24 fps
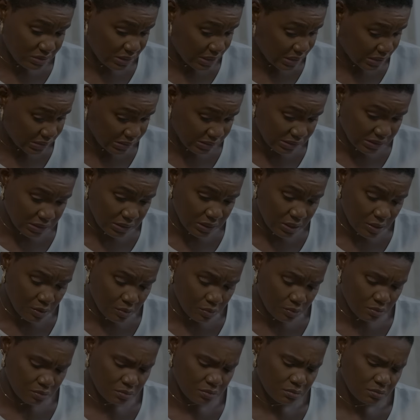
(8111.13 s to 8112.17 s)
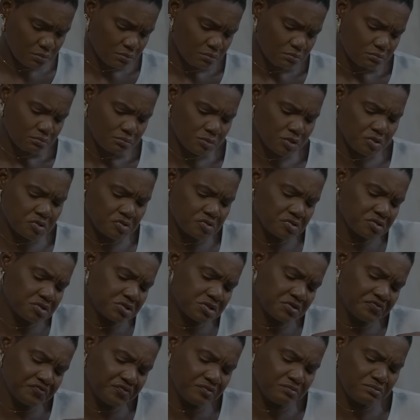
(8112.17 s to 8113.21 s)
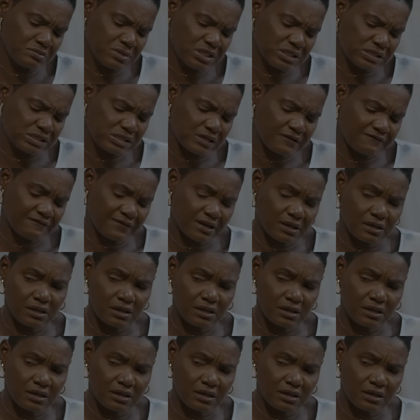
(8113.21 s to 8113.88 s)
yes now. Because even myself, I